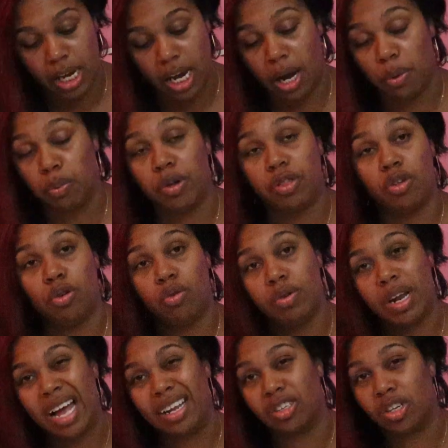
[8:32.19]
And with you
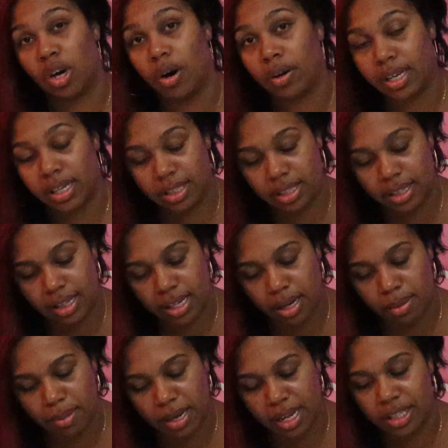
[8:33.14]
not talking to
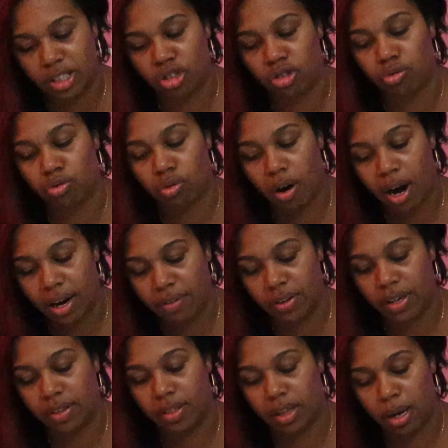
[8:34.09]
them, it's
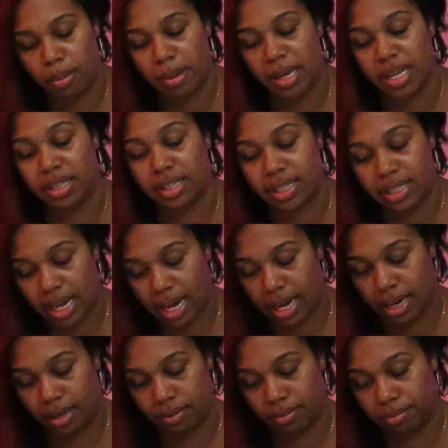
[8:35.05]
driving them
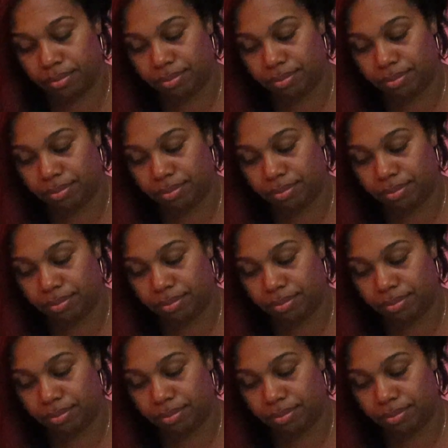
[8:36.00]
insane.